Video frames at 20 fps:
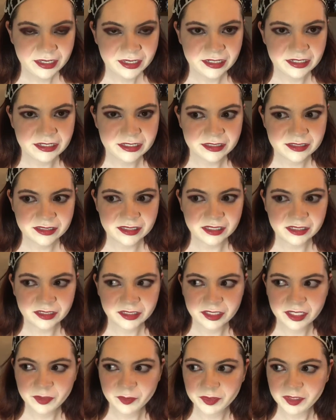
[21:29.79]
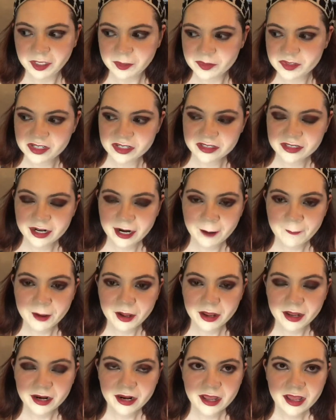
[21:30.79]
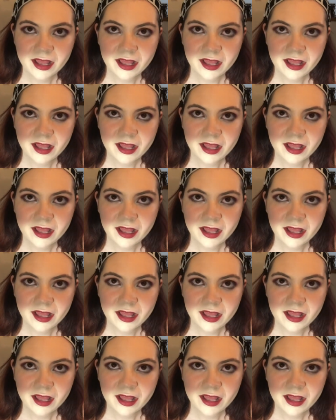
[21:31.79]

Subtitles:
is the liquid lipsticks that I bought.